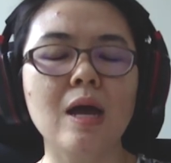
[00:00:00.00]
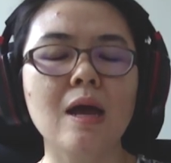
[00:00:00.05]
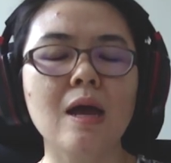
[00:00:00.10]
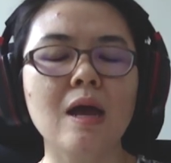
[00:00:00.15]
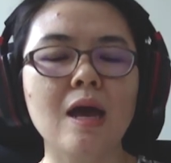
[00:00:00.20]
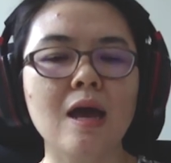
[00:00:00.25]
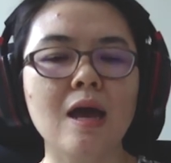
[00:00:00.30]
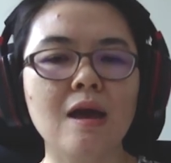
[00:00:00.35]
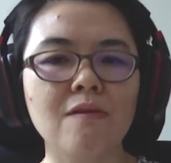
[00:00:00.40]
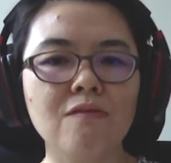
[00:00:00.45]

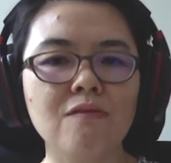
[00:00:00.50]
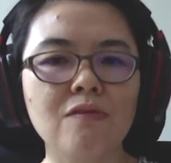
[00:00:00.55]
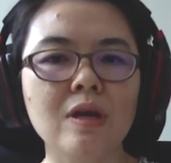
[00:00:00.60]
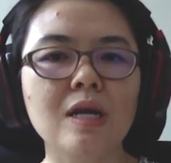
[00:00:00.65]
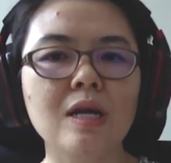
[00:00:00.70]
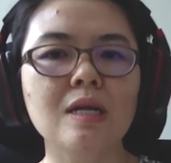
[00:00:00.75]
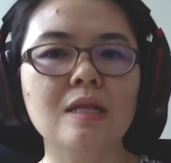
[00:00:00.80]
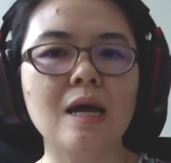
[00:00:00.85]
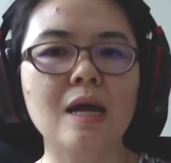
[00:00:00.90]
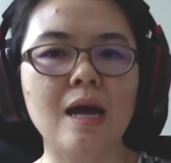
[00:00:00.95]

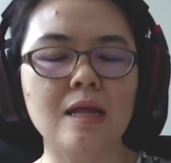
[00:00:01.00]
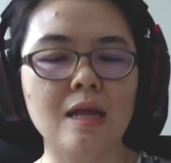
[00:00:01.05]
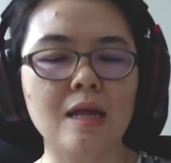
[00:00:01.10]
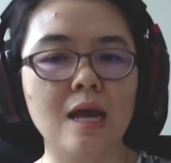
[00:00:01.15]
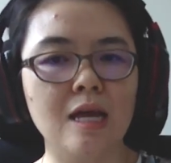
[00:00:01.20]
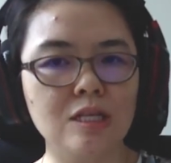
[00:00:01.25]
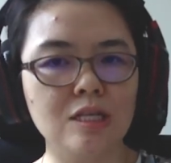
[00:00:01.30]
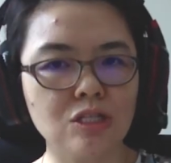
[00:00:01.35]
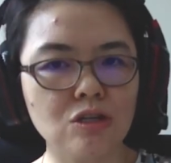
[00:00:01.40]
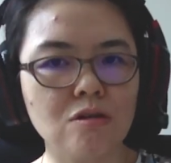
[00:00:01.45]
having that
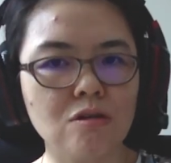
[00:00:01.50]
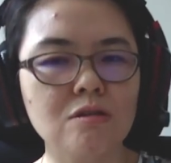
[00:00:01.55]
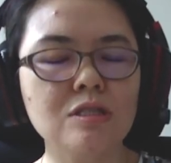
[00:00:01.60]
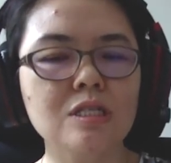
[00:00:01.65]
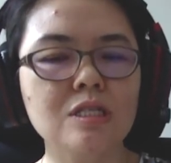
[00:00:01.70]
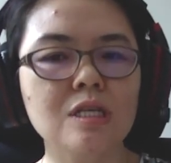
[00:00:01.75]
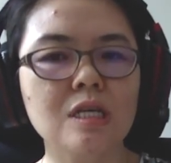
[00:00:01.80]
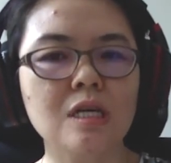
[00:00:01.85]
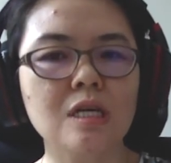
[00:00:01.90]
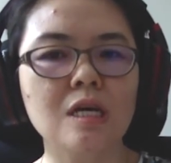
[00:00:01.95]
hands-on
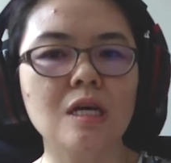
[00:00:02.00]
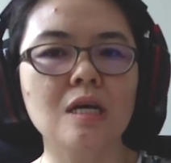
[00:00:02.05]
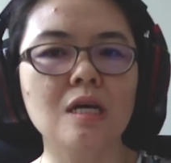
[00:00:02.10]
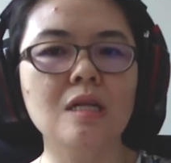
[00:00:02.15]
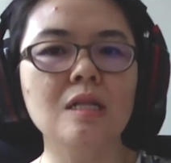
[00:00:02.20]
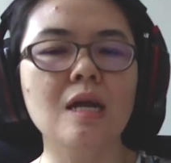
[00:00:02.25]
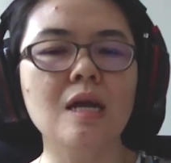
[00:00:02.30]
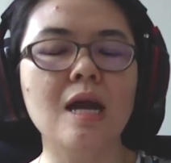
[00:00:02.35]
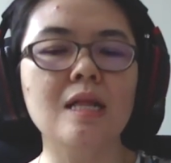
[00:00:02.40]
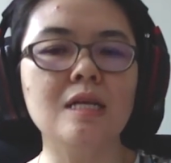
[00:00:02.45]

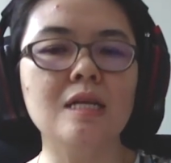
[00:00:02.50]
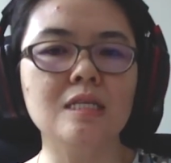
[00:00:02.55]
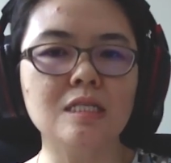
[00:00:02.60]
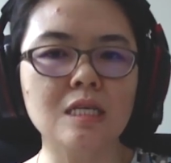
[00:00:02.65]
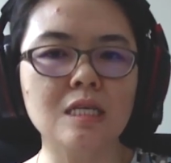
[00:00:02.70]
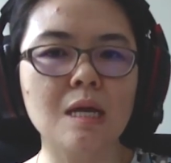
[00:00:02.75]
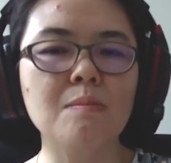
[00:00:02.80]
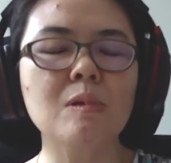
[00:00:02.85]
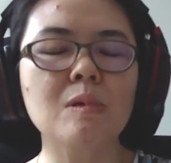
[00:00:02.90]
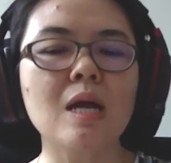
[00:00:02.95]
skill. At the
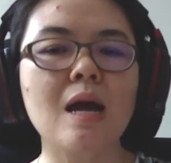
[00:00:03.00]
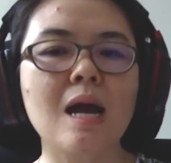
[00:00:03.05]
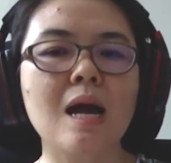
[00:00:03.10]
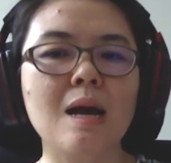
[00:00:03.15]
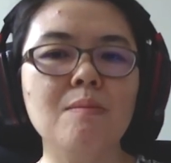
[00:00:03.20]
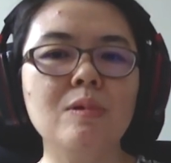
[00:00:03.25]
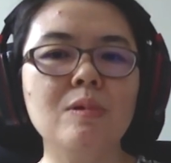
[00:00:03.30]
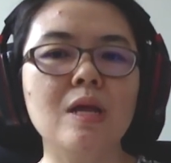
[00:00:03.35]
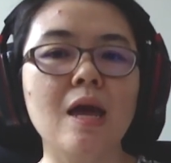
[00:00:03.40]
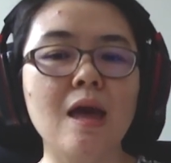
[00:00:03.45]
same
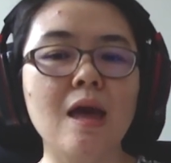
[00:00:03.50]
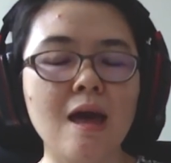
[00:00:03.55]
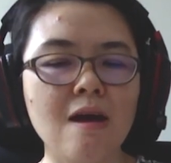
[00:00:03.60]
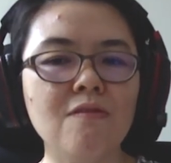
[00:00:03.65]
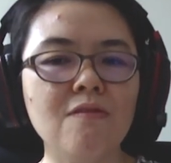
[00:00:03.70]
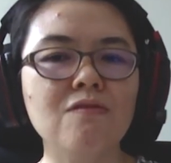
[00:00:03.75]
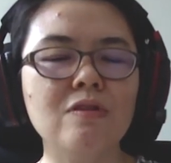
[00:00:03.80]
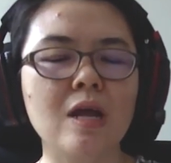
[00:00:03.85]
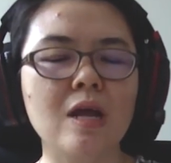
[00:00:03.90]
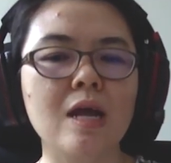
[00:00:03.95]
time, they
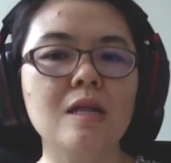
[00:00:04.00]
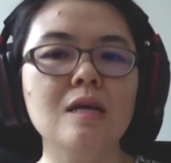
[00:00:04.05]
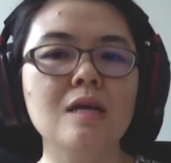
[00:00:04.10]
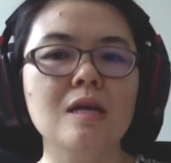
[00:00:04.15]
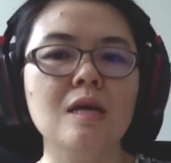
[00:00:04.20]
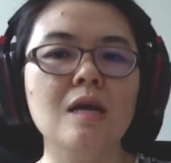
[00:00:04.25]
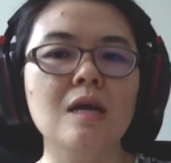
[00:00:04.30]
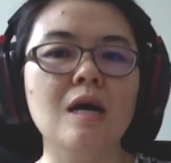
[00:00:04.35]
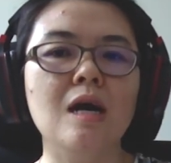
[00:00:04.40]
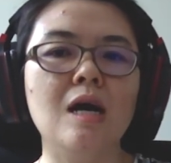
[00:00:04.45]
have that
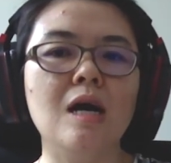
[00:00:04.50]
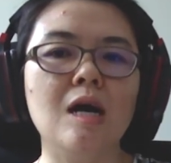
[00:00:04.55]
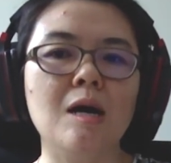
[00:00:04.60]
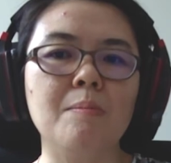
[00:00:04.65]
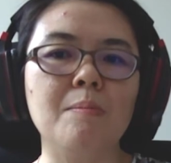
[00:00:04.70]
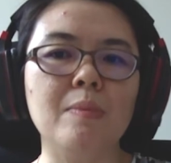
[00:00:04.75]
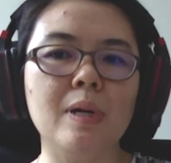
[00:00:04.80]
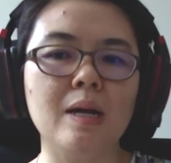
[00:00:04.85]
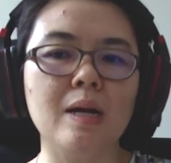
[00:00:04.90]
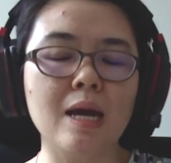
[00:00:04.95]

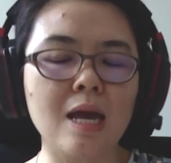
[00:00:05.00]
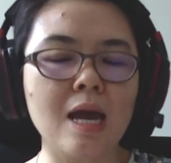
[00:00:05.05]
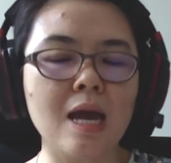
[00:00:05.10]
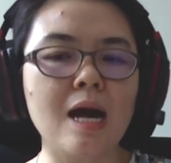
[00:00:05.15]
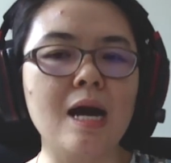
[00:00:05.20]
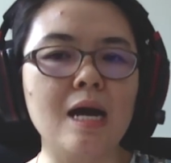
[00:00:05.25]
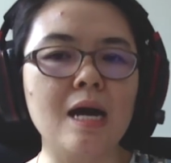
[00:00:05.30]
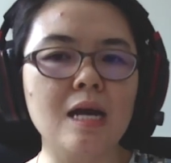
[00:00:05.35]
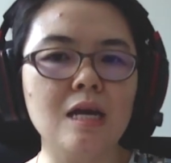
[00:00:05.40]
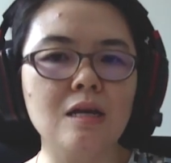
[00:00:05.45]

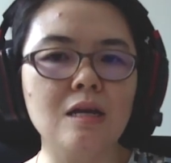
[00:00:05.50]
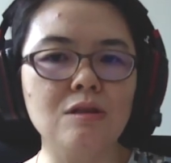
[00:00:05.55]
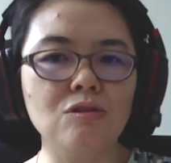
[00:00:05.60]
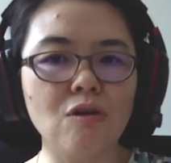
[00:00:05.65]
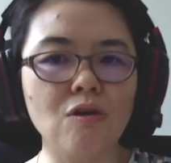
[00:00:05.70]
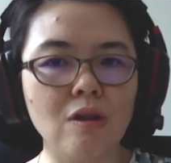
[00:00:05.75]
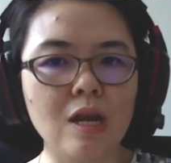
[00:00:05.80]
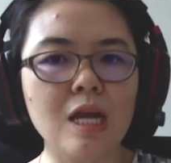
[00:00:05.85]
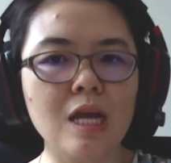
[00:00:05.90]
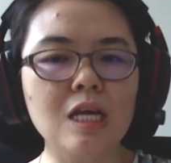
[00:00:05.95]
AI
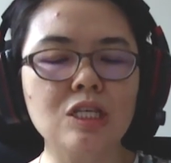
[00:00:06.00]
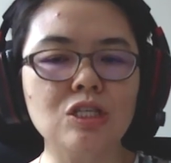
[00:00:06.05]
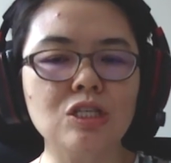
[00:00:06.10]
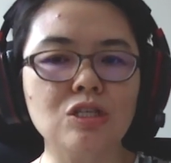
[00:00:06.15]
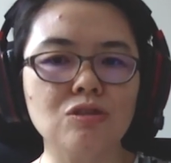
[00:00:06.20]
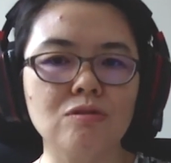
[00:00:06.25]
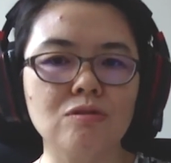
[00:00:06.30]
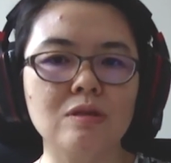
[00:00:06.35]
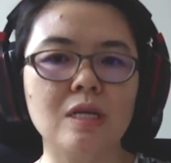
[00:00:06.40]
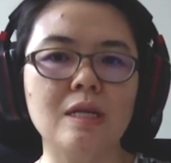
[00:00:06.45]
knowledge
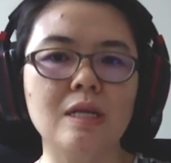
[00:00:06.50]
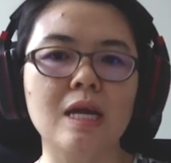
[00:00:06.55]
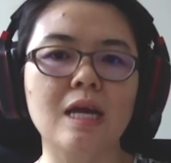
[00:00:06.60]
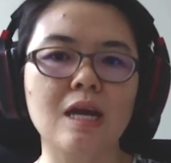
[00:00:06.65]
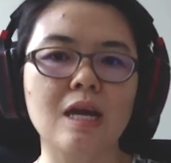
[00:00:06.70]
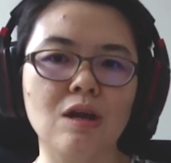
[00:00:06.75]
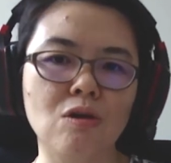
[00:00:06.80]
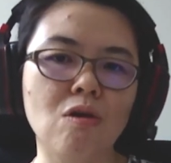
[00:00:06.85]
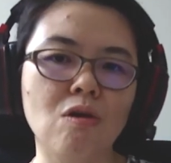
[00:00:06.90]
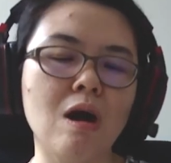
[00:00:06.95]
so that they
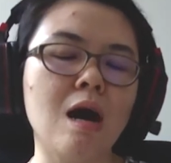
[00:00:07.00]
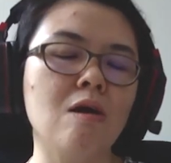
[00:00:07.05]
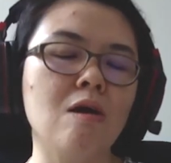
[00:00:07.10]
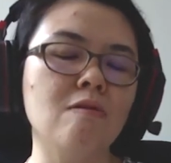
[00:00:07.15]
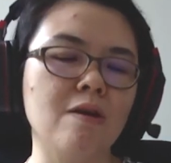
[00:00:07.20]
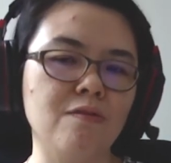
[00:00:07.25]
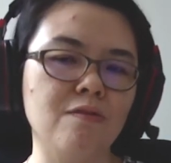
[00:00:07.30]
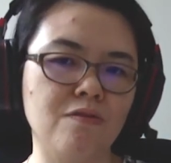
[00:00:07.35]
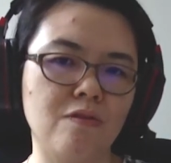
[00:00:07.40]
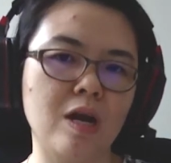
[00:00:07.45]
can go out
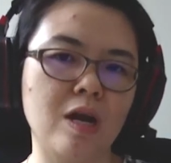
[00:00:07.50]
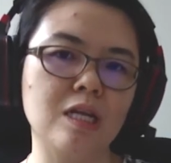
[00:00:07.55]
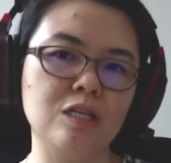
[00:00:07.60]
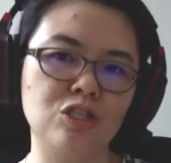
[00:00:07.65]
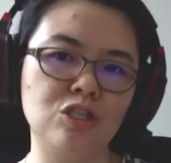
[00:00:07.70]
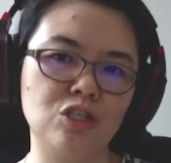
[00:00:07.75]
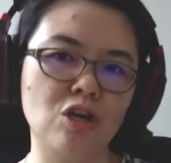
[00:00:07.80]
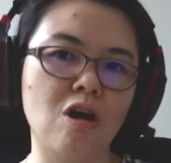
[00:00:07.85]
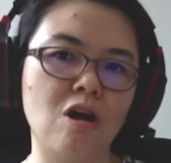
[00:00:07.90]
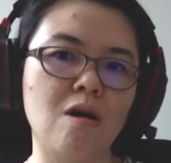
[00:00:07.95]
and find a
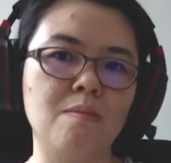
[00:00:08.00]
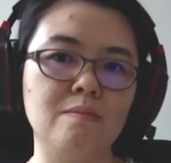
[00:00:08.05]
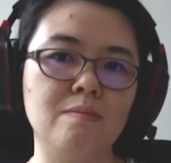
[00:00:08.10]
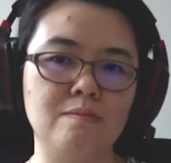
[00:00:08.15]
job.